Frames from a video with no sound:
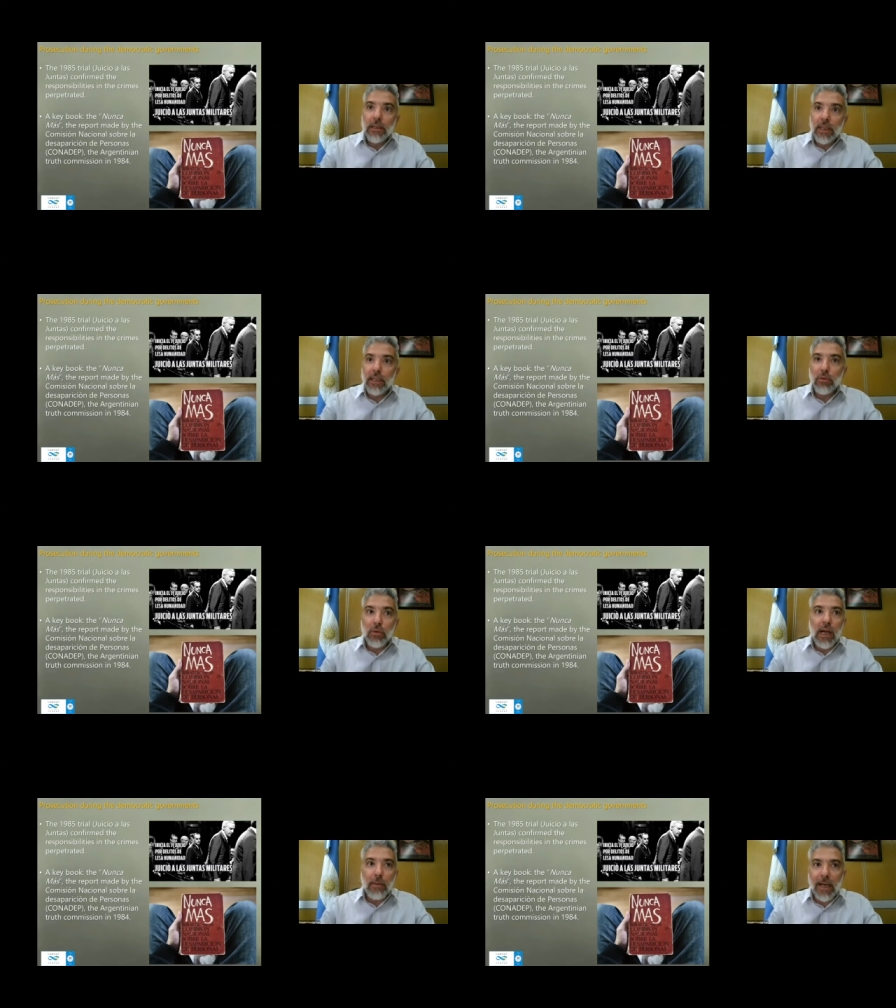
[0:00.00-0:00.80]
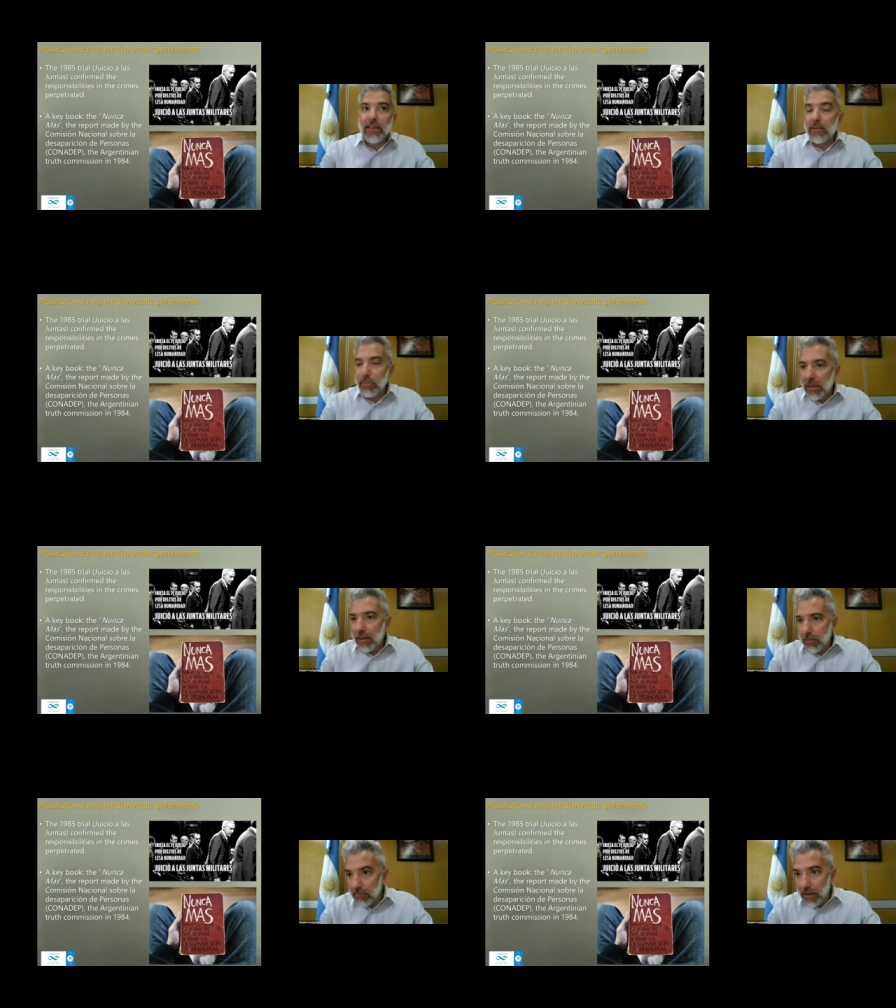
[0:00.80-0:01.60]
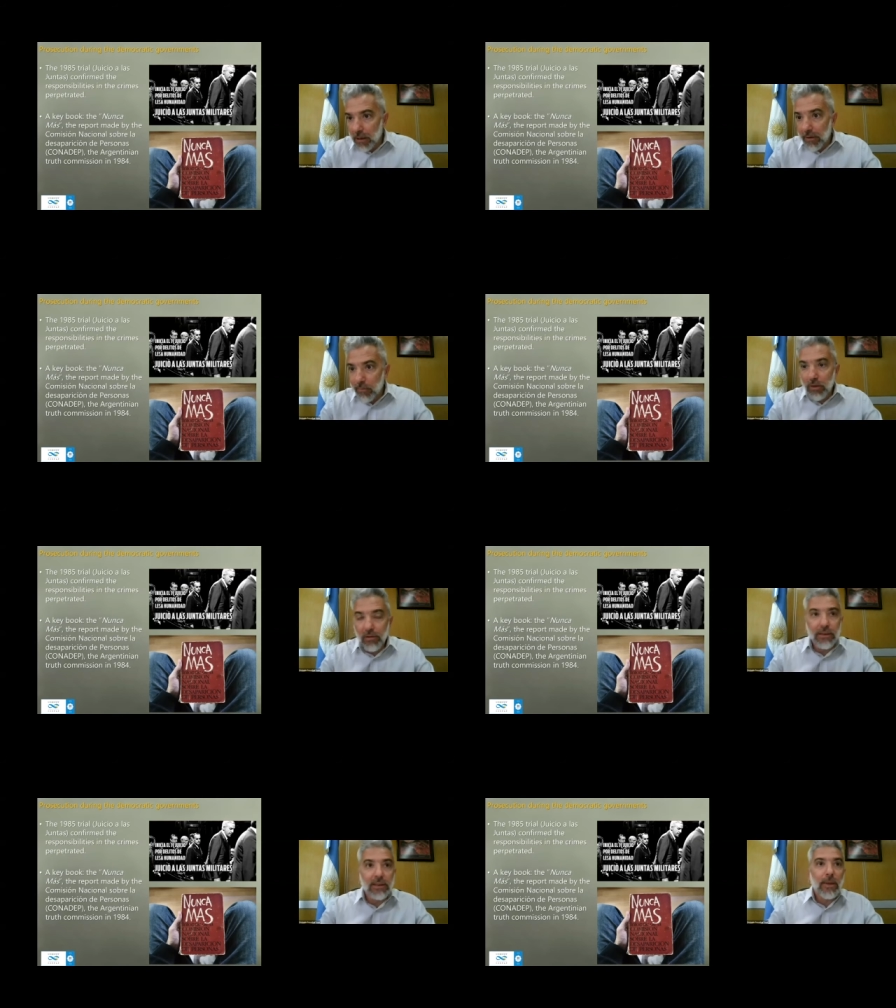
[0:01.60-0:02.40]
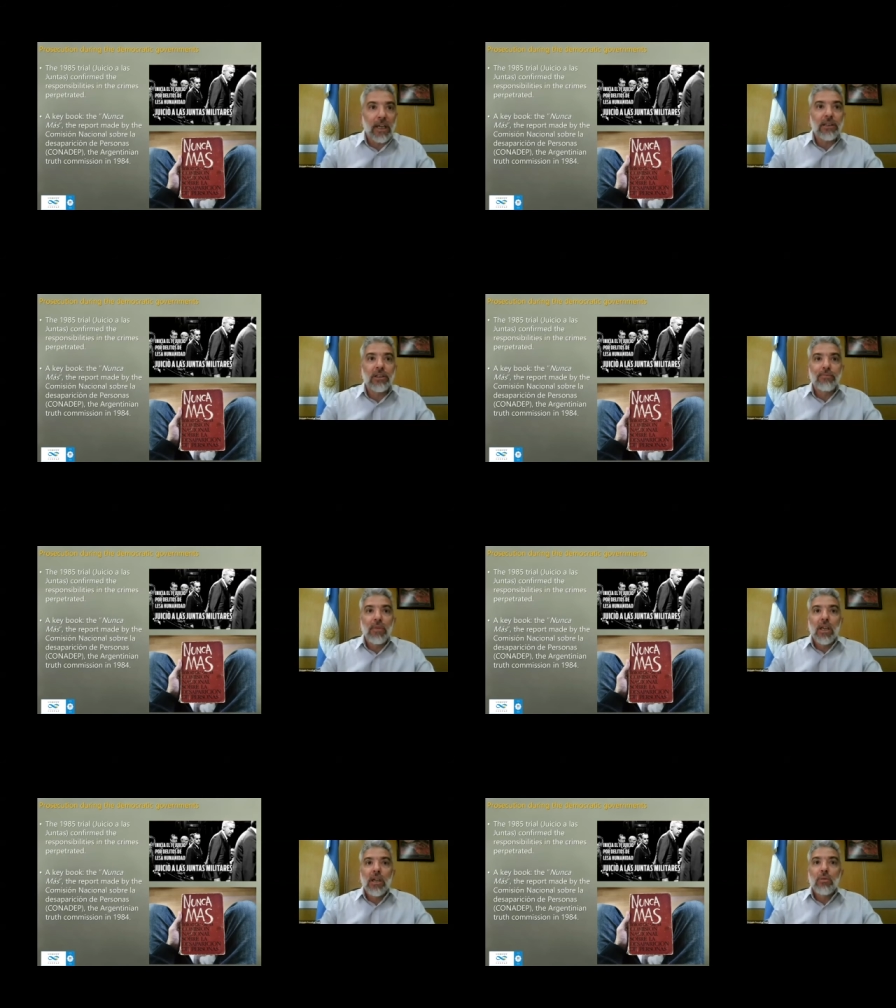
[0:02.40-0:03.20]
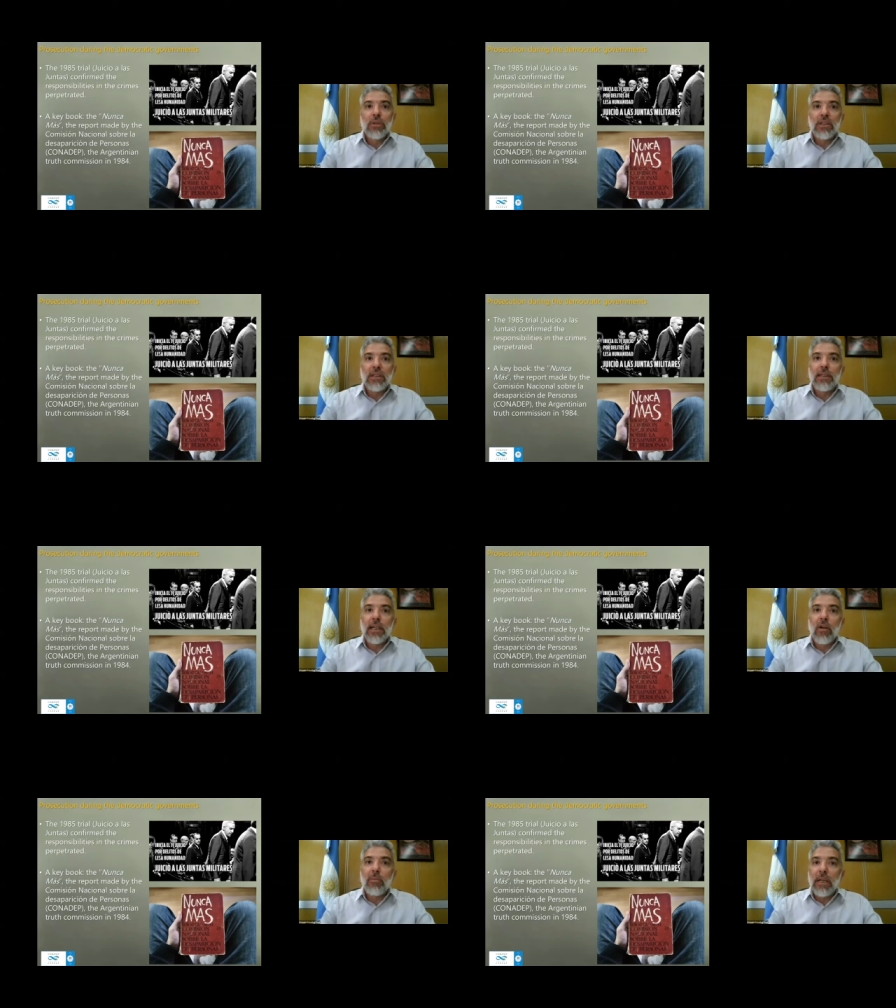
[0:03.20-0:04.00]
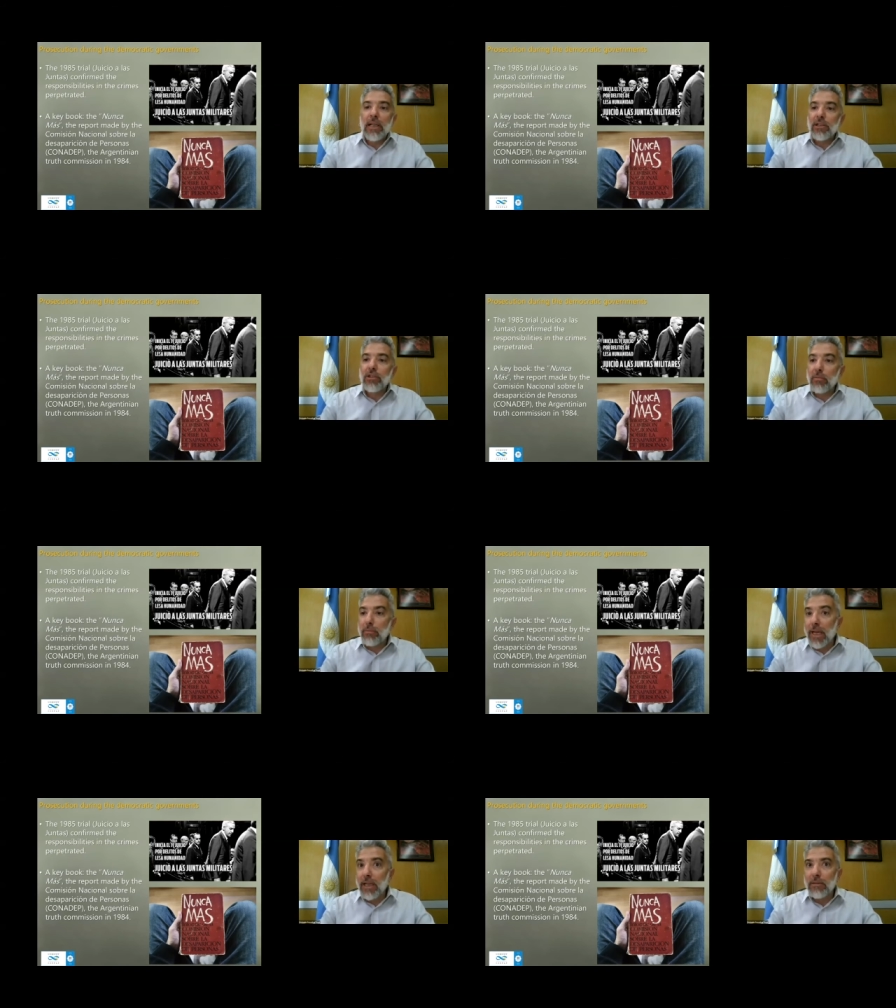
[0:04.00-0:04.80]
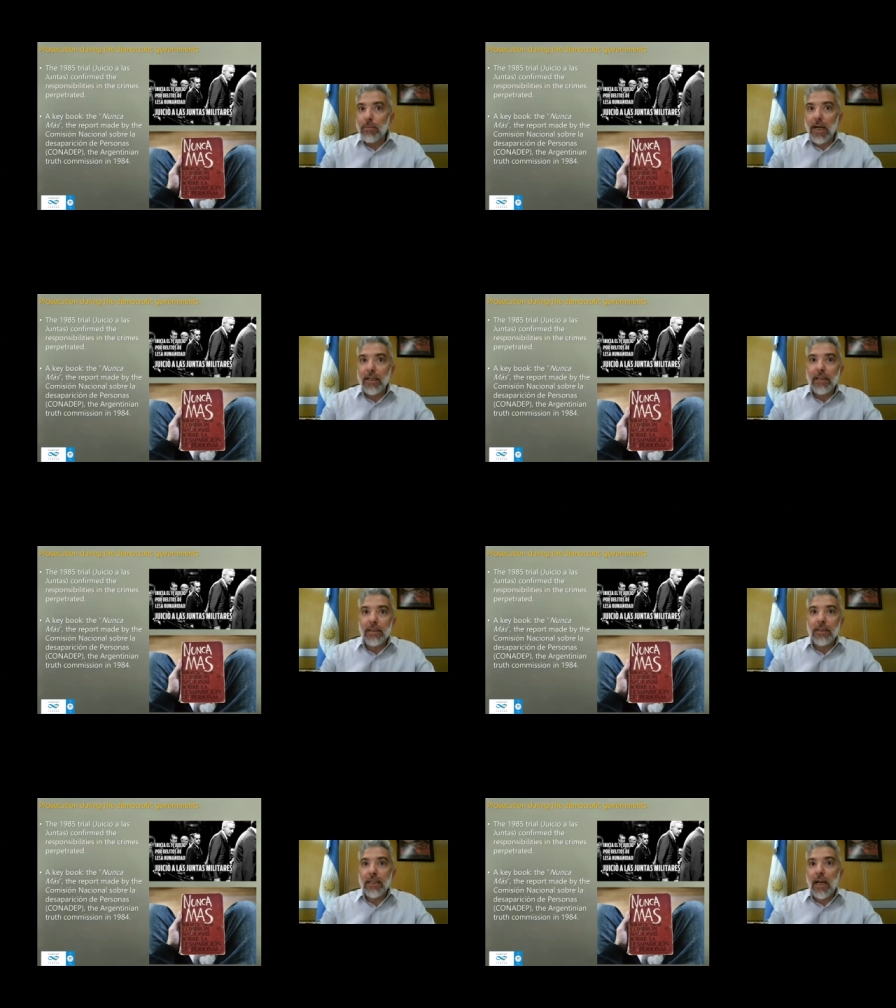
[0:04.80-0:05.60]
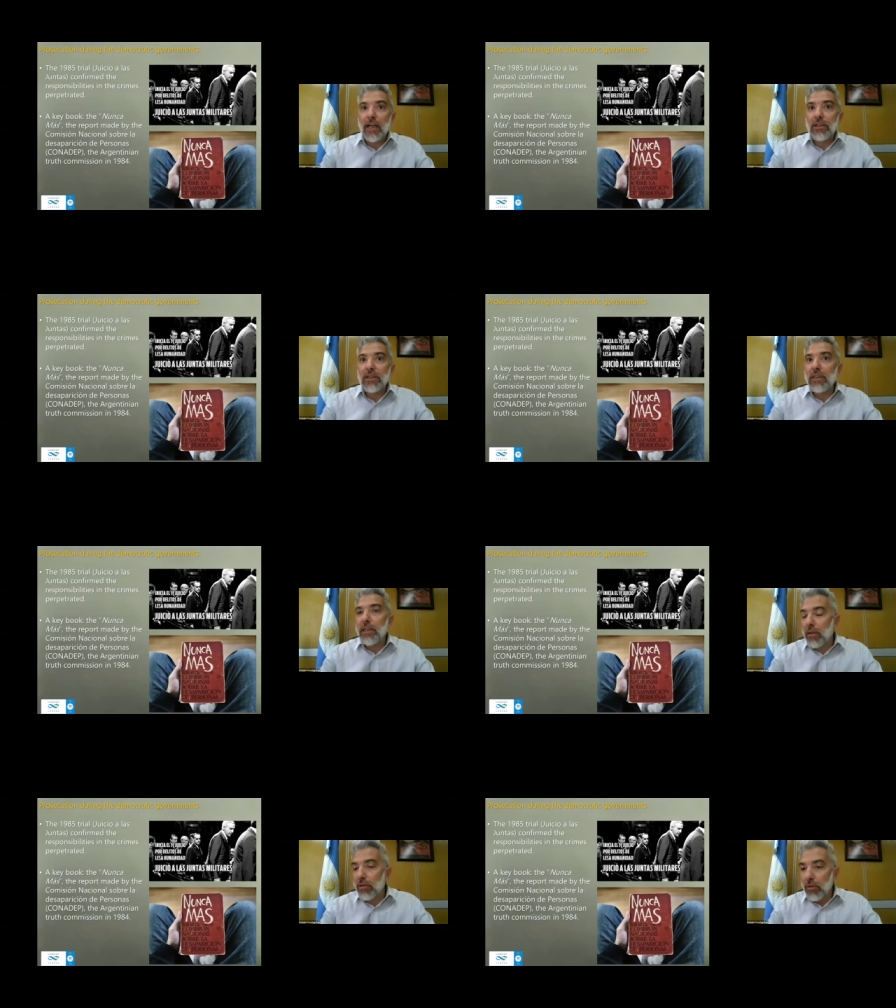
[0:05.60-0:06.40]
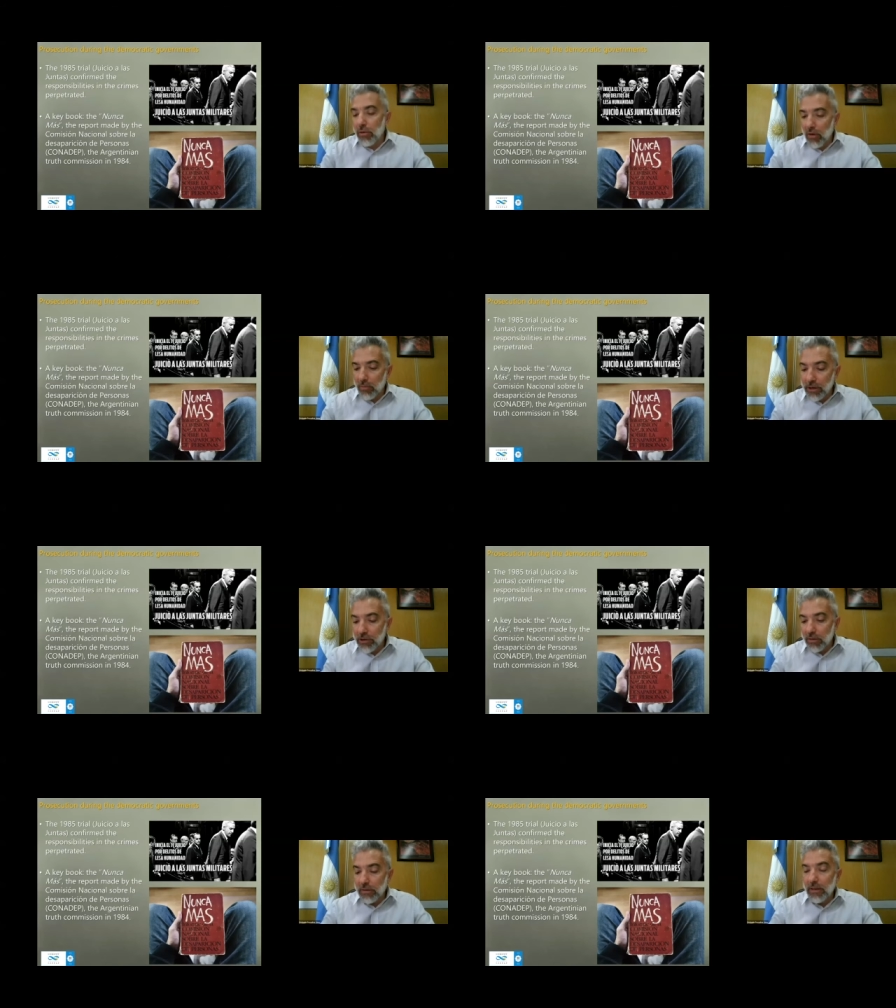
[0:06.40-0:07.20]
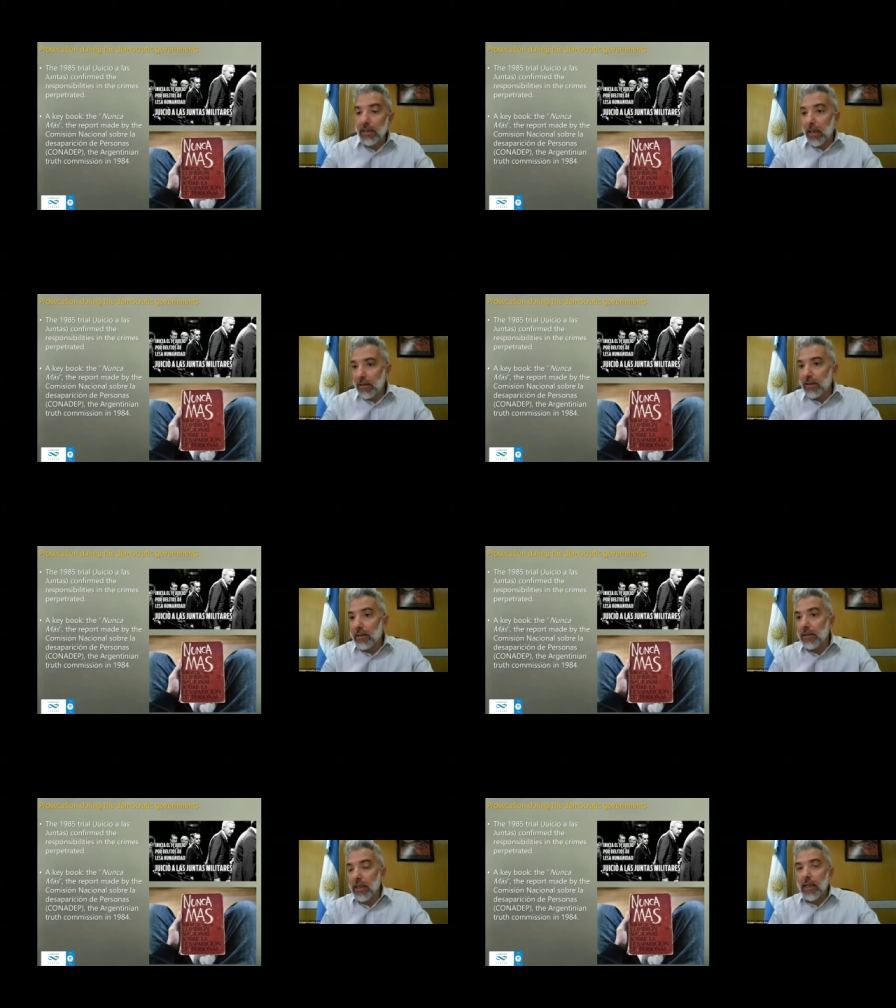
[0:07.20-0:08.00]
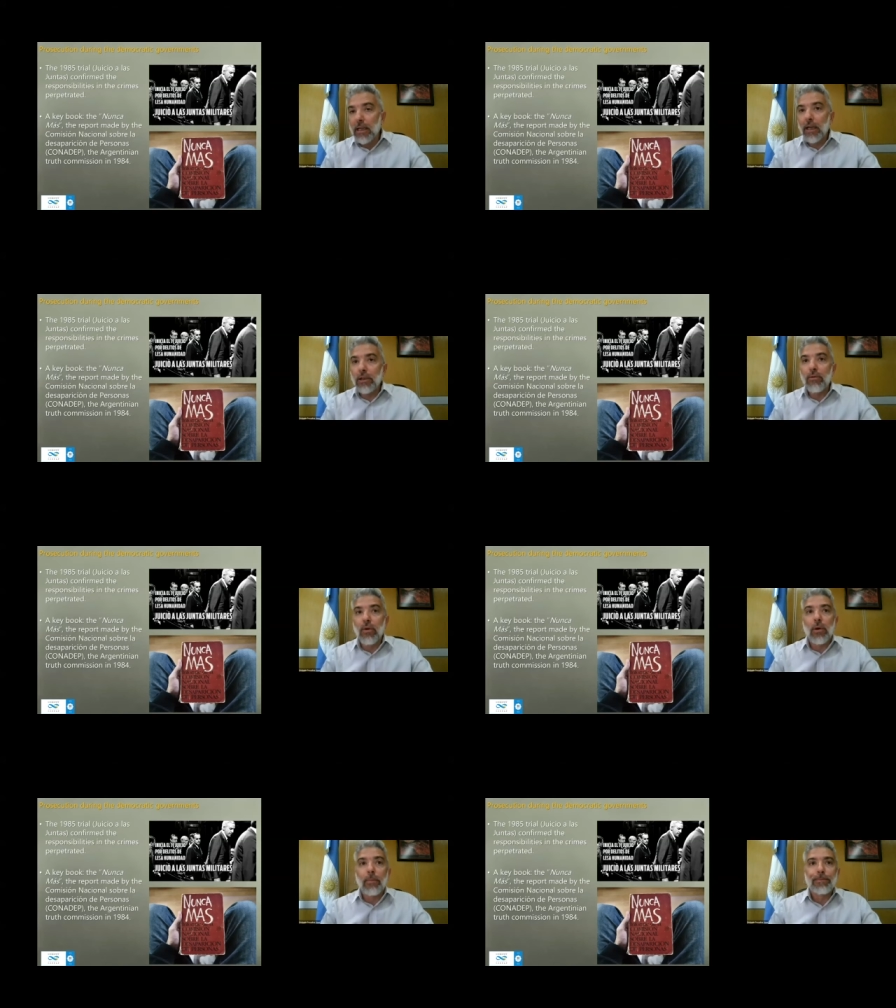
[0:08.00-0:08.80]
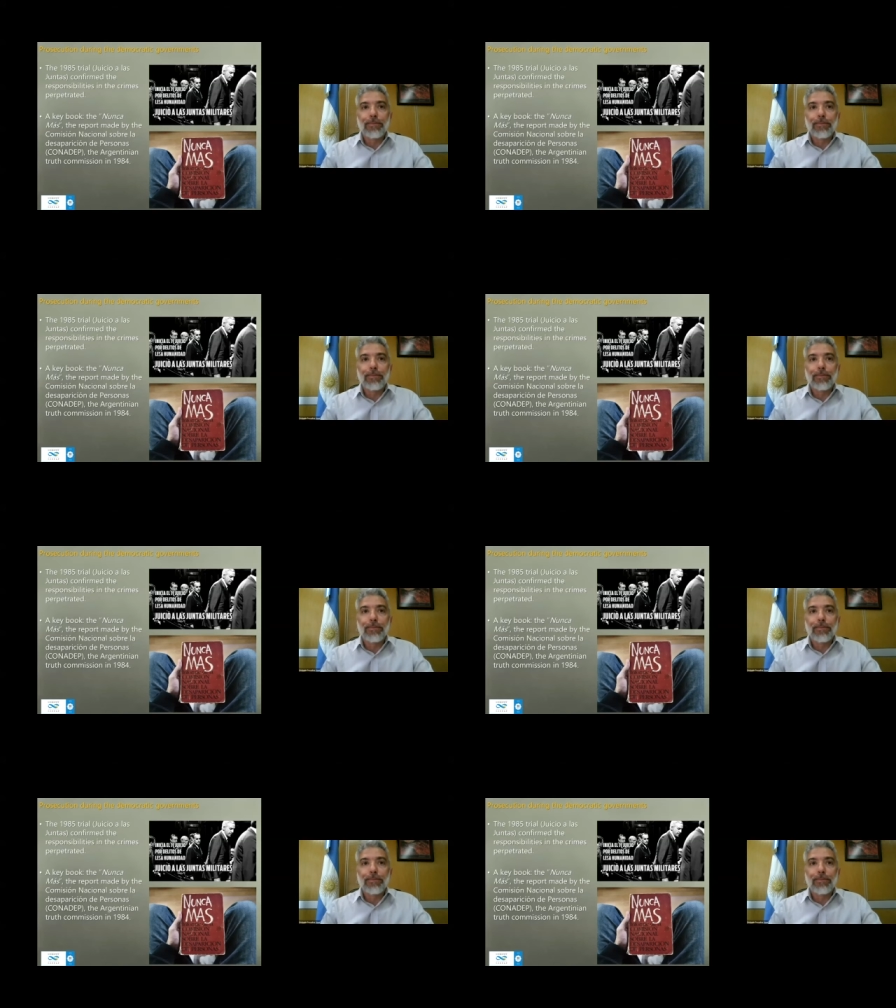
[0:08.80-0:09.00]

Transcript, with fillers: the Nunca Más, meaning nevermore in Spanish, which is the compilation made by the Argentinian Truth Commission in nineteen eighty-four.